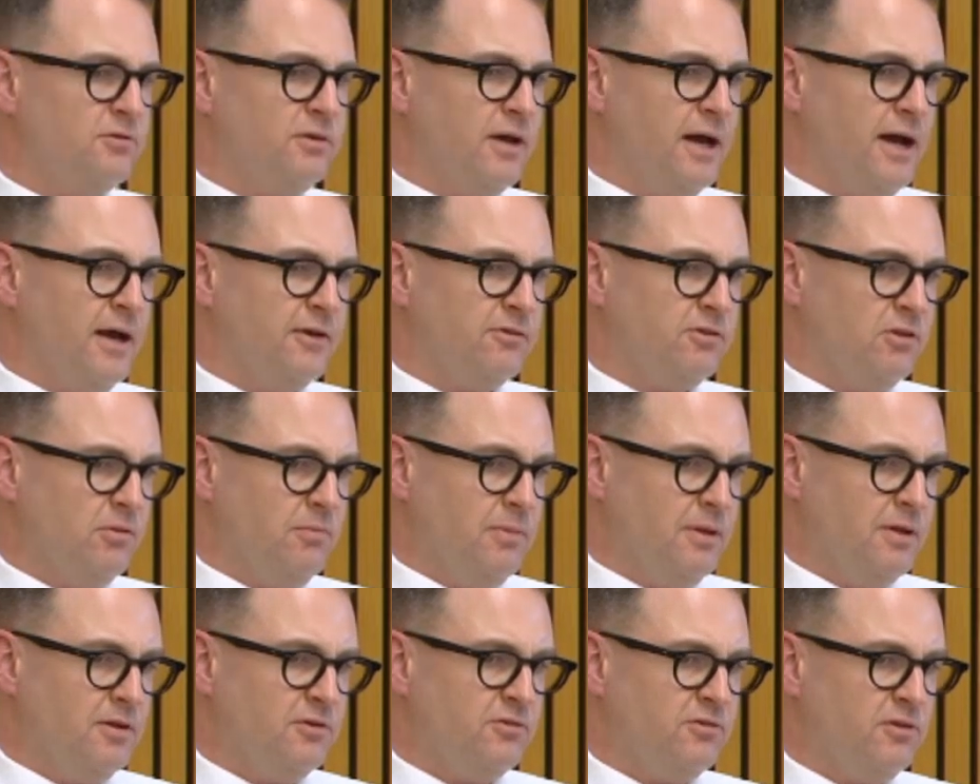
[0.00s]
ask the
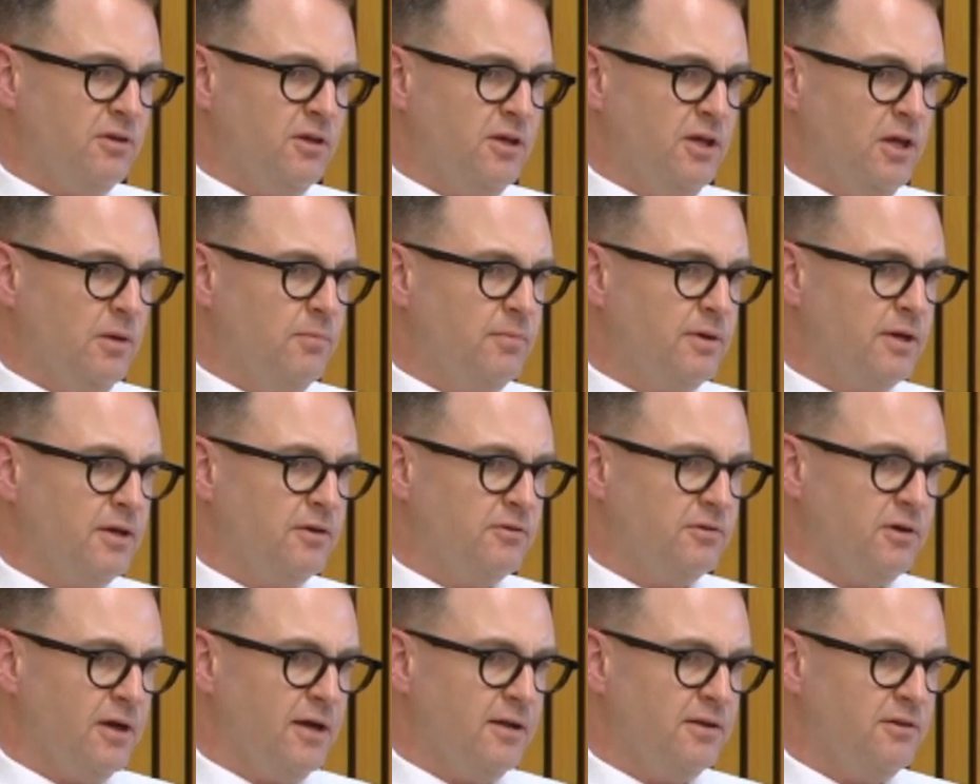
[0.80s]
Minister here,
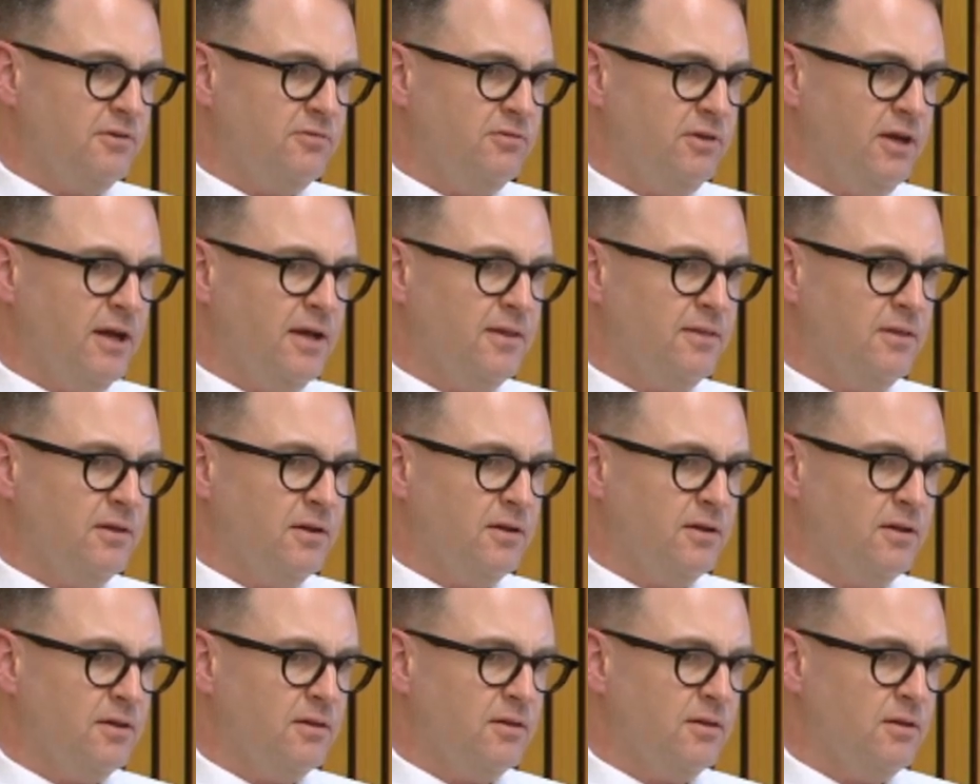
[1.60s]
because I understand that,
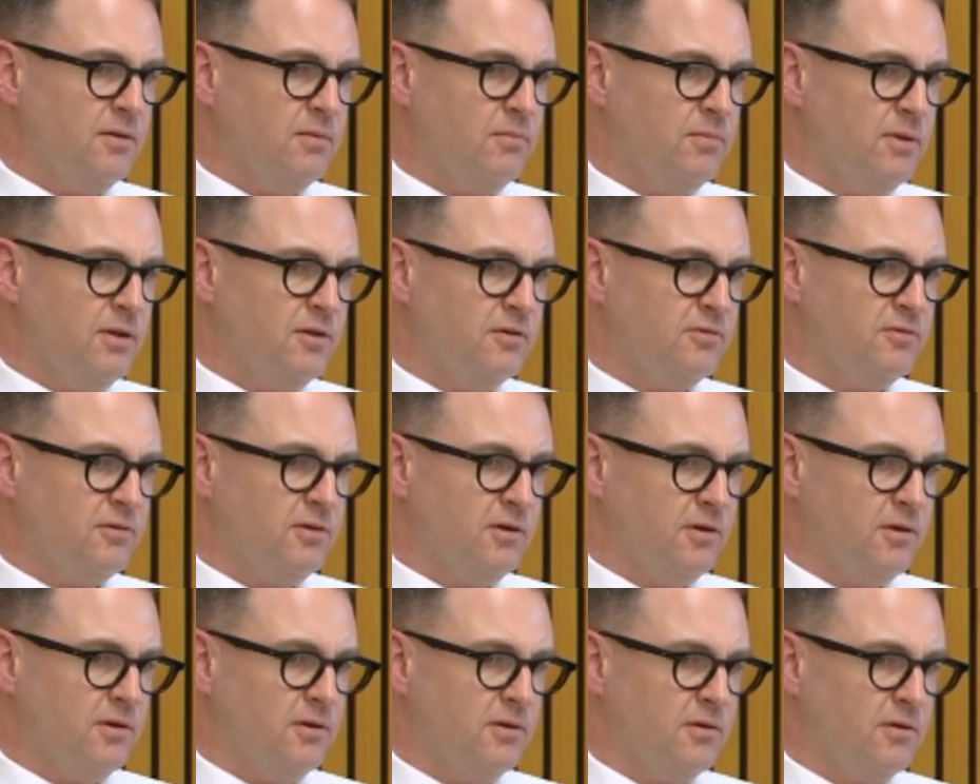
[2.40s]

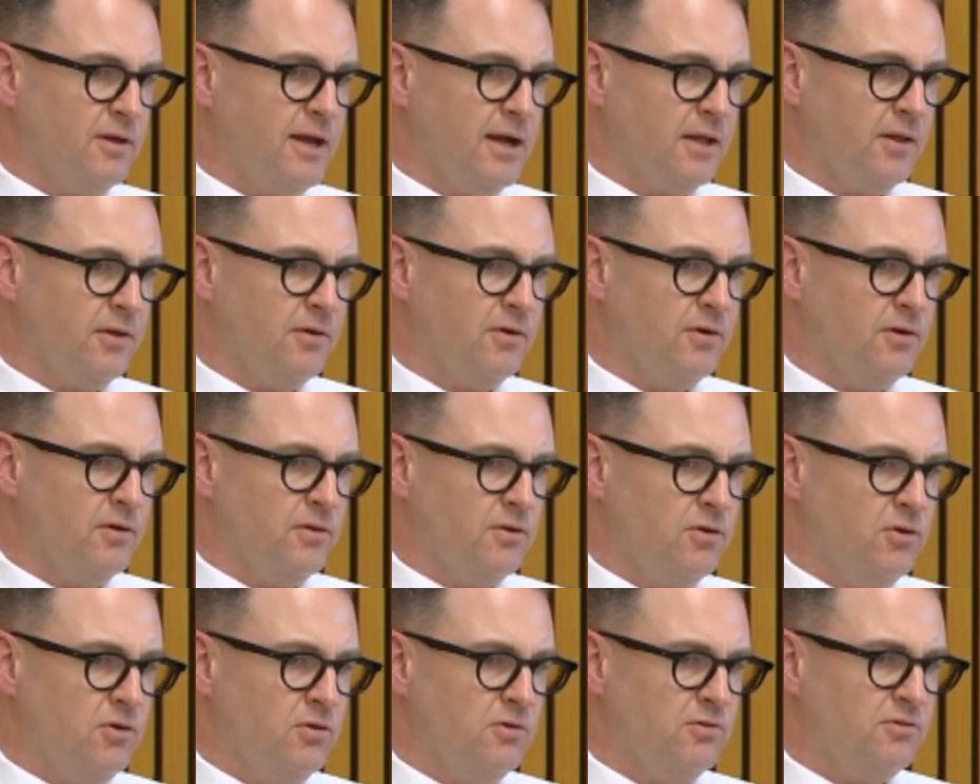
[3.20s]
Minister Gallagher, that
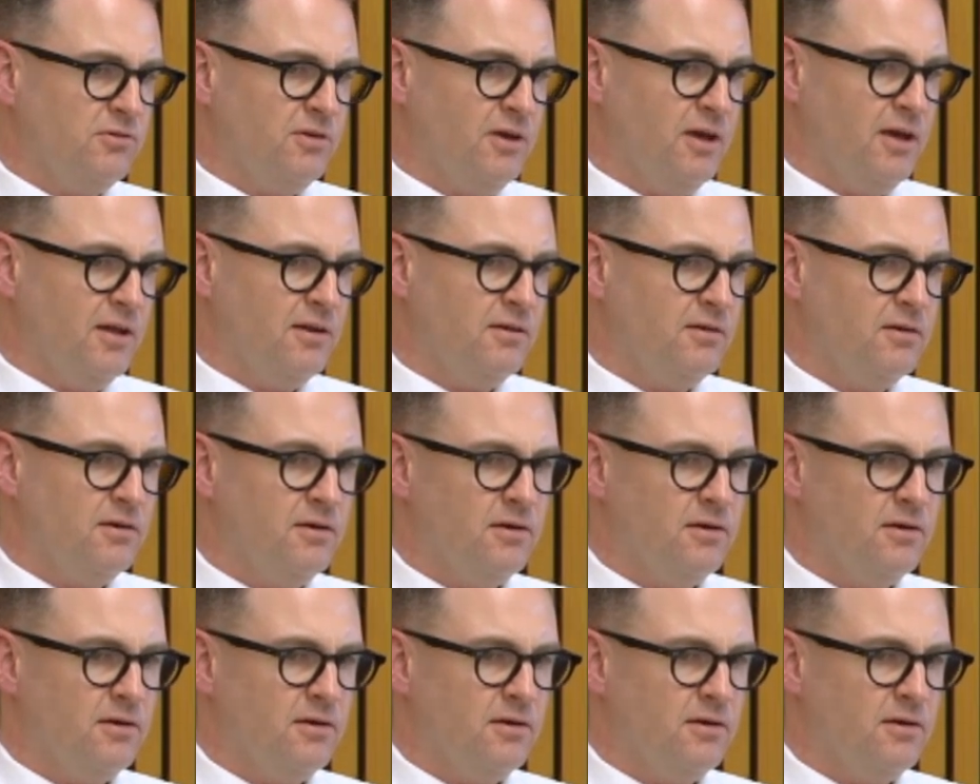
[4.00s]
you said